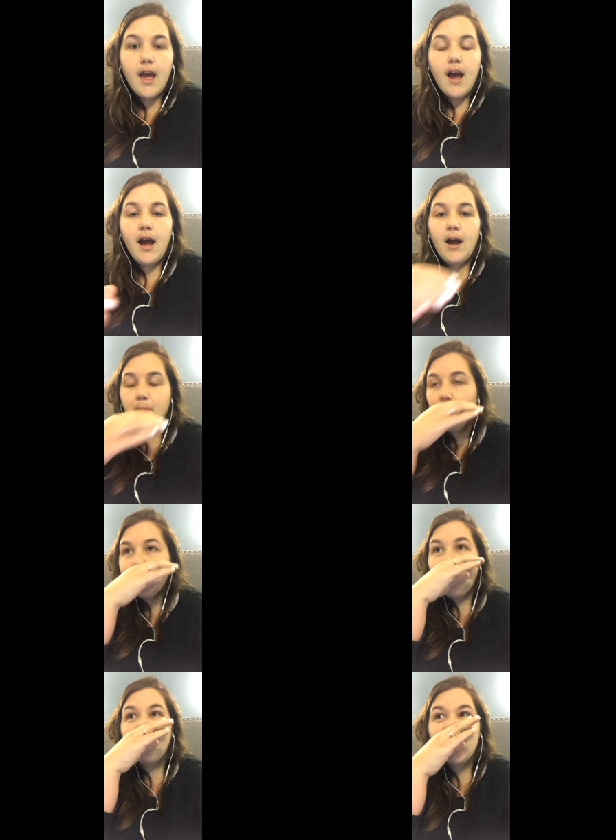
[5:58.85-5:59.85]
Most
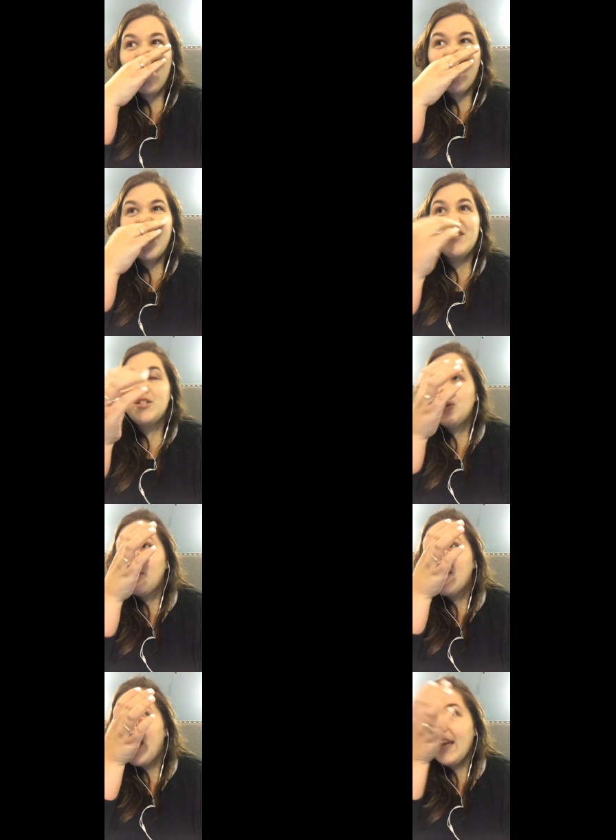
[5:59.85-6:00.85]
people don't want to do
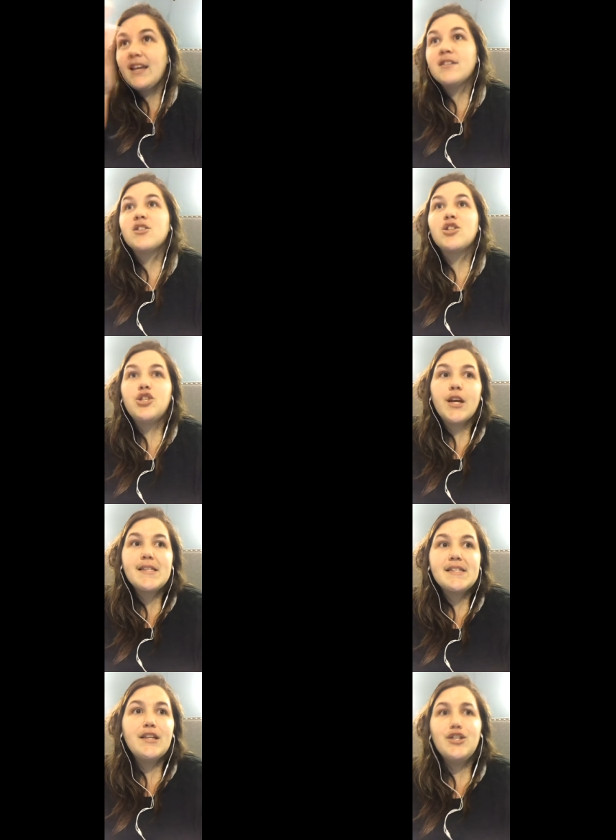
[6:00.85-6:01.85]
things
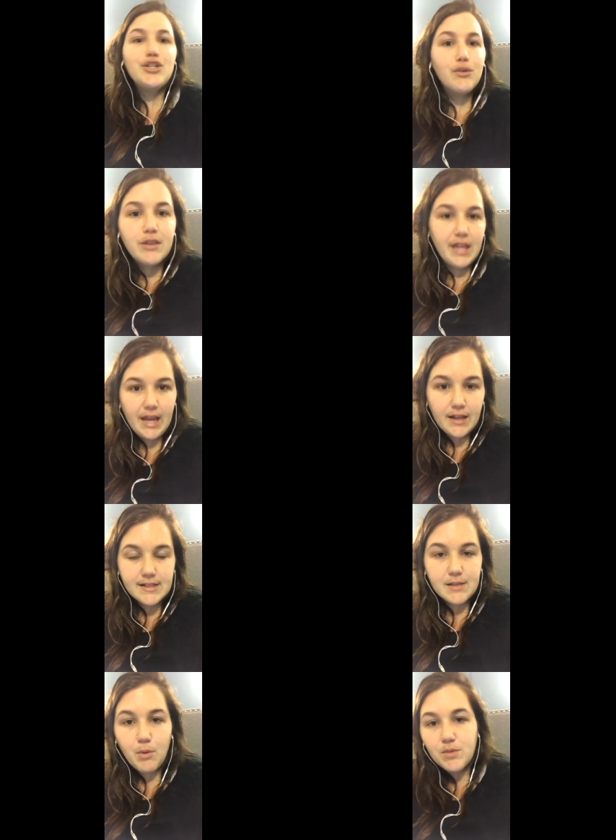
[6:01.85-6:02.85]
just to do
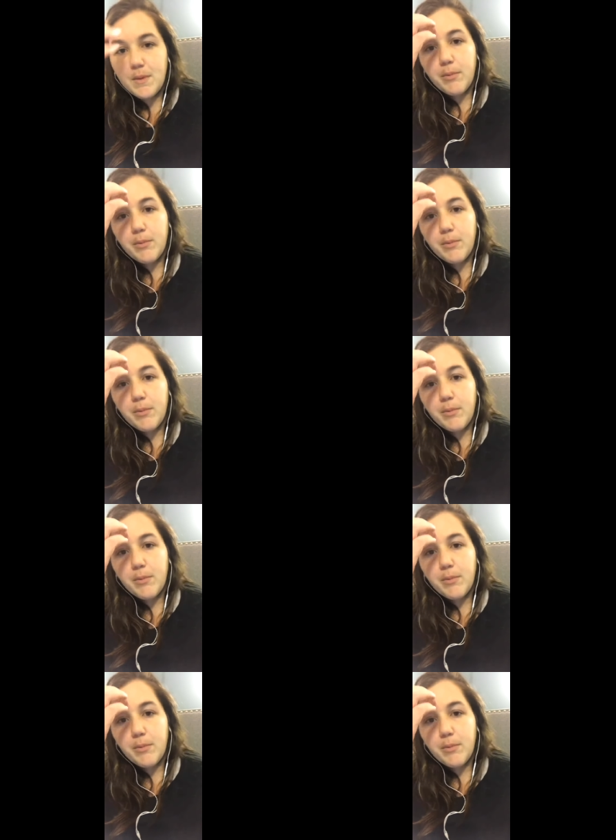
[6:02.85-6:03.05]
things. Most people